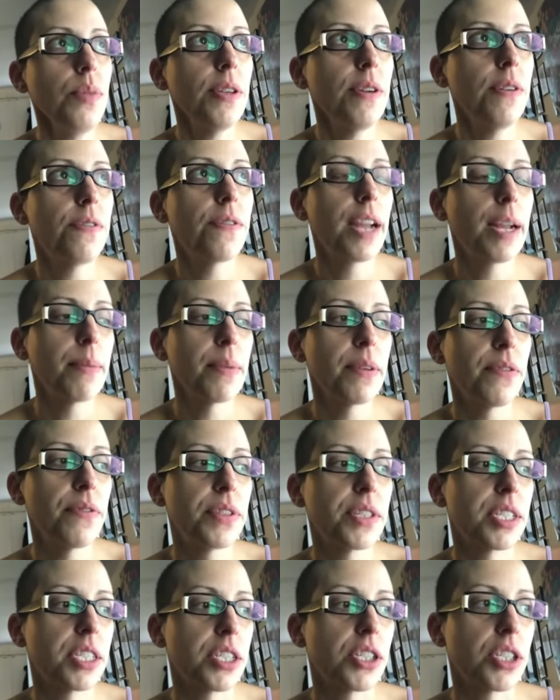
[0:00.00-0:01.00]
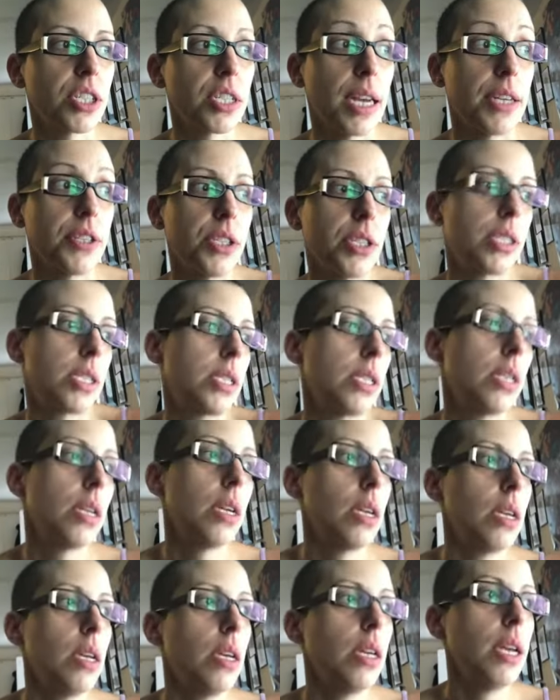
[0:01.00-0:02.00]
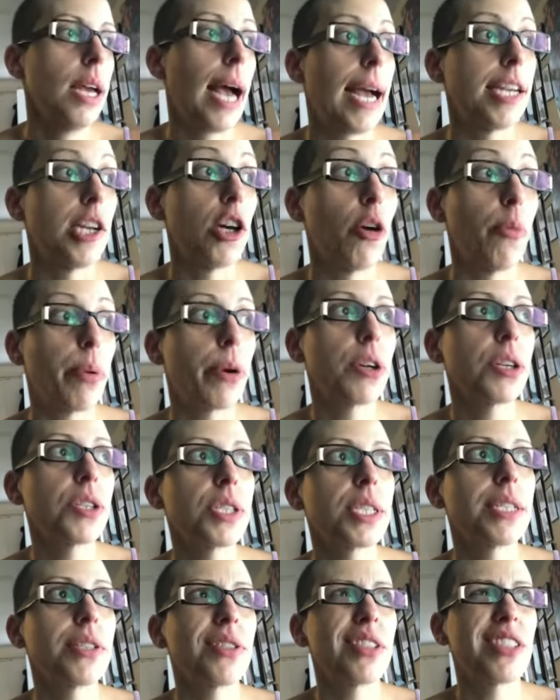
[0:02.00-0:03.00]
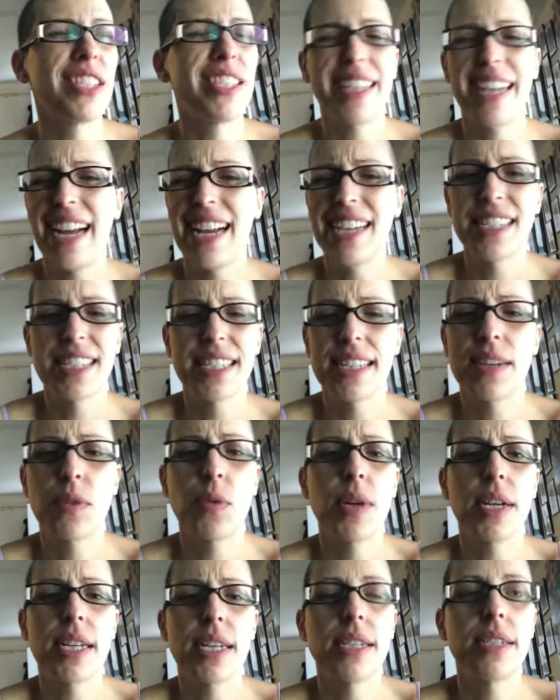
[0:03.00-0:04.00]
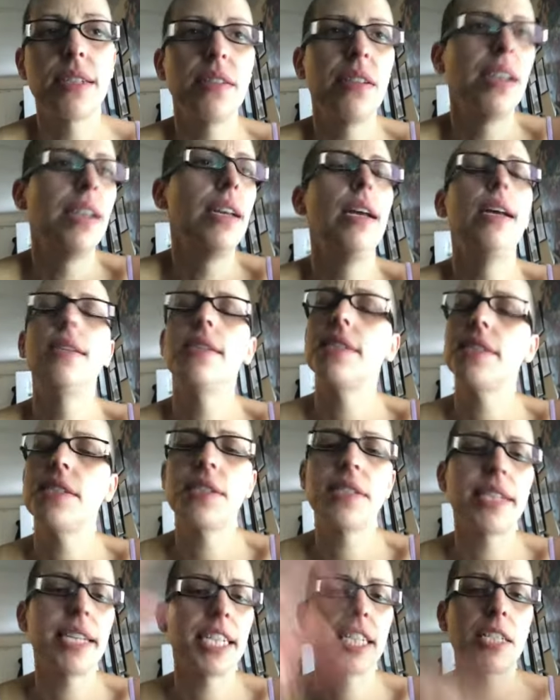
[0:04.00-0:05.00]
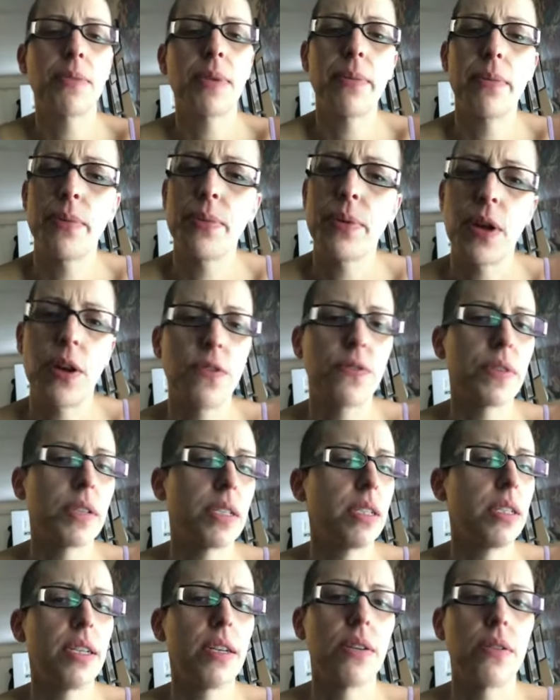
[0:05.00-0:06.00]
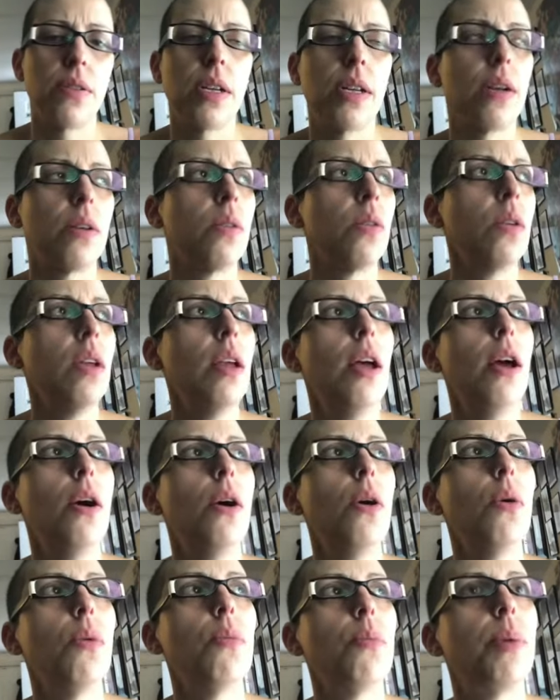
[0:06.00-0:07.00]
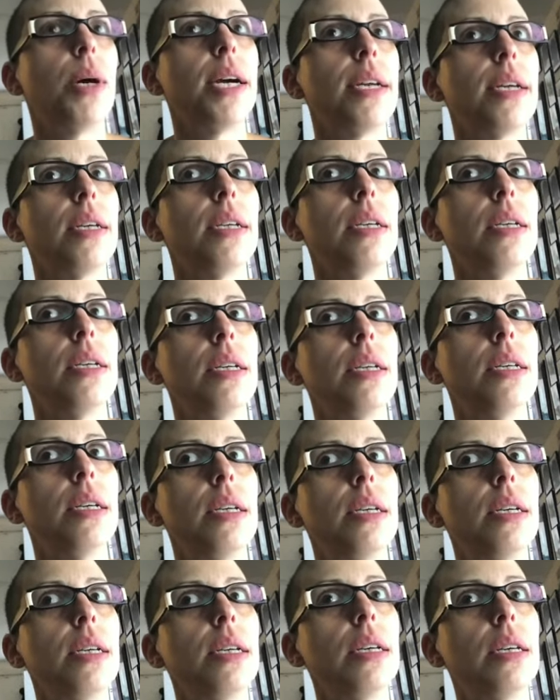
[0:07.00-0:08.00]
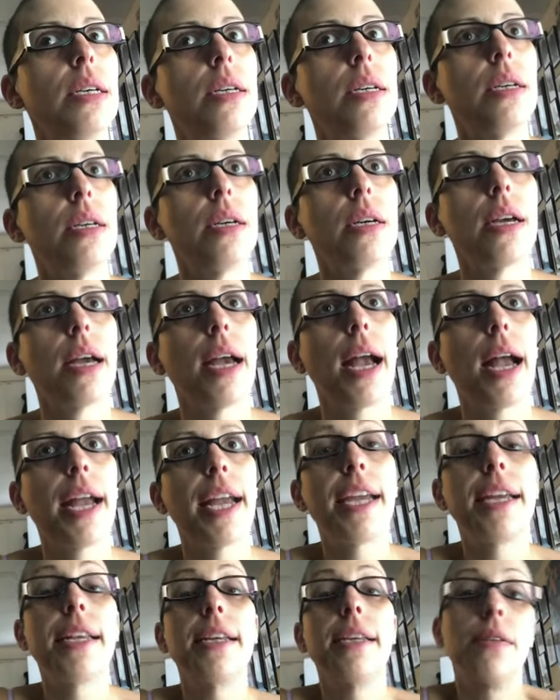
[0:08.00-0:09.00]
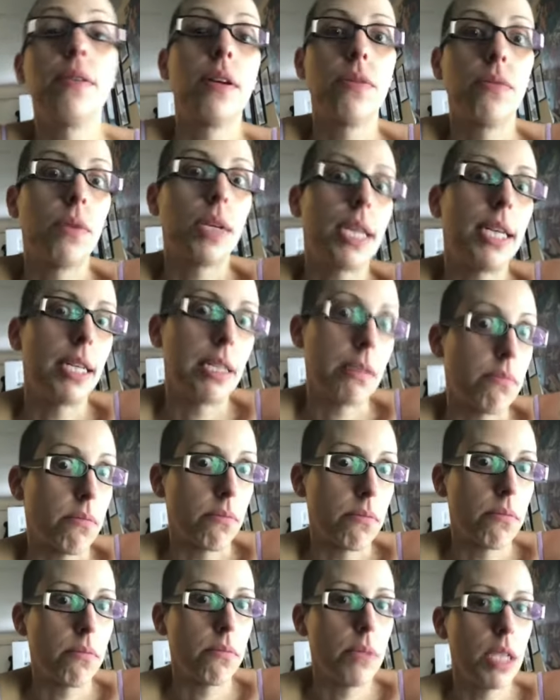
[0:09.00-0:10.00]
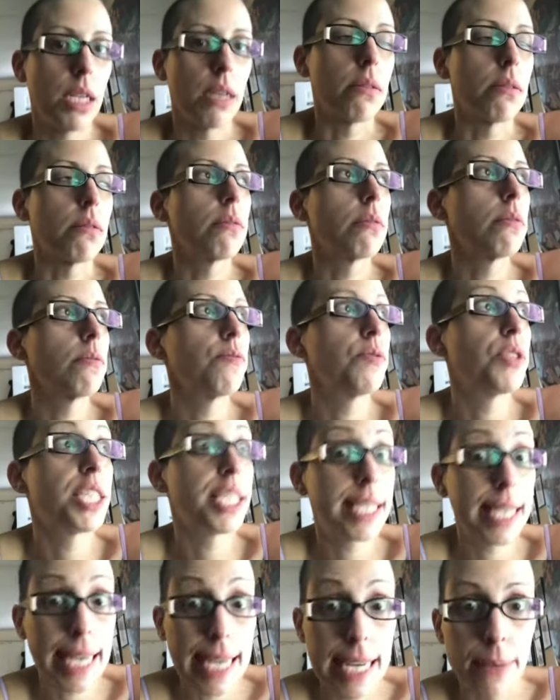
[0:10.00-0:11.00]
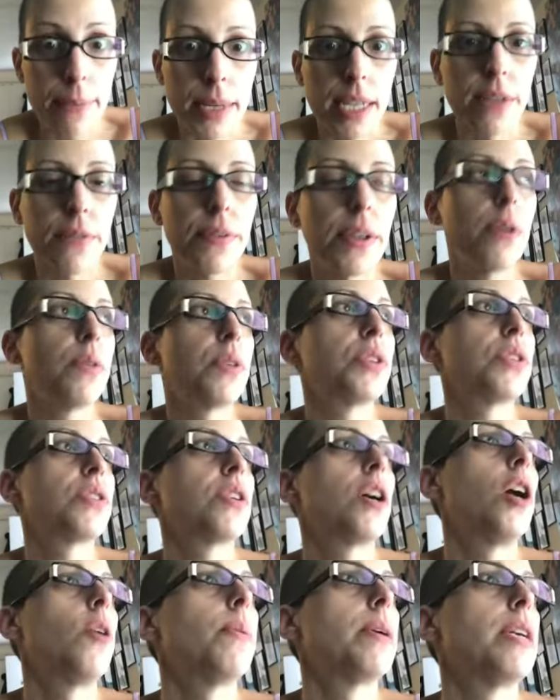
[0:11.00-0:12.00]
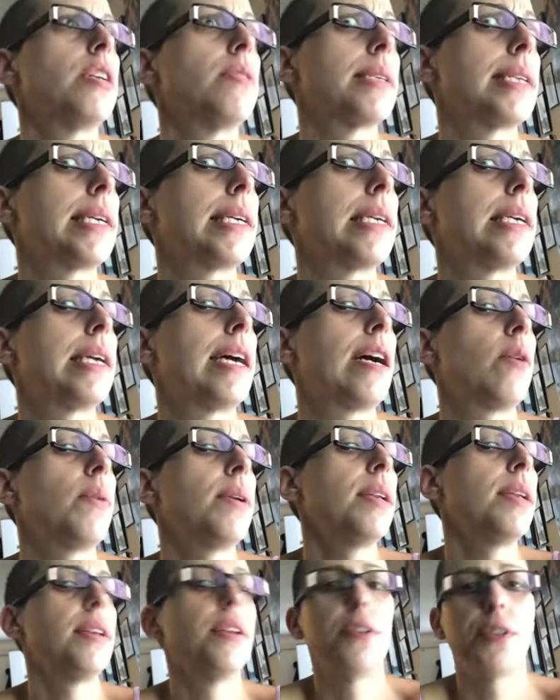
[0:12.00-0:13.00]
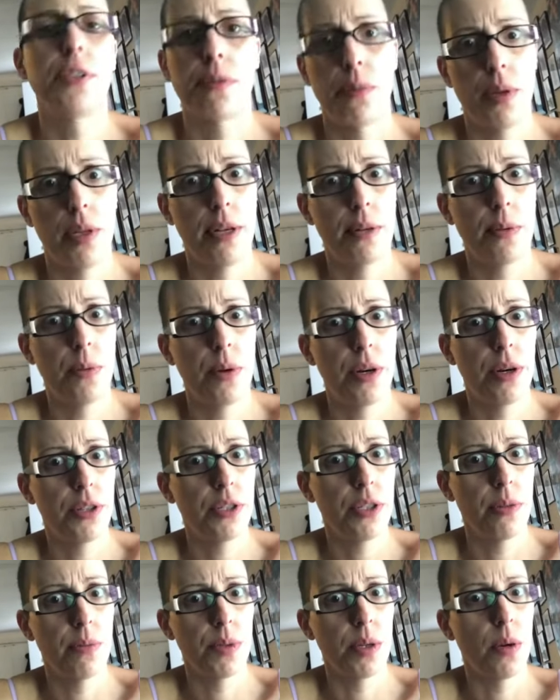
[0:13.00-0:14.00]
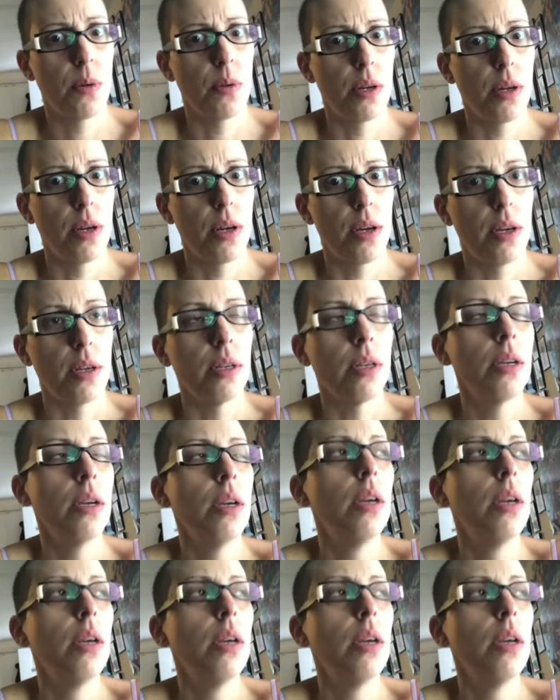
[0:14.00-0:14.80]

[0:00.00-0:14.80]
family physician, I know him personally. So I just asked him, like, what can I just take some ibuprofen, you know, but he didn't see me. If he would have saw me, he'd be like, yeah, we need to do some blood work. Something going on.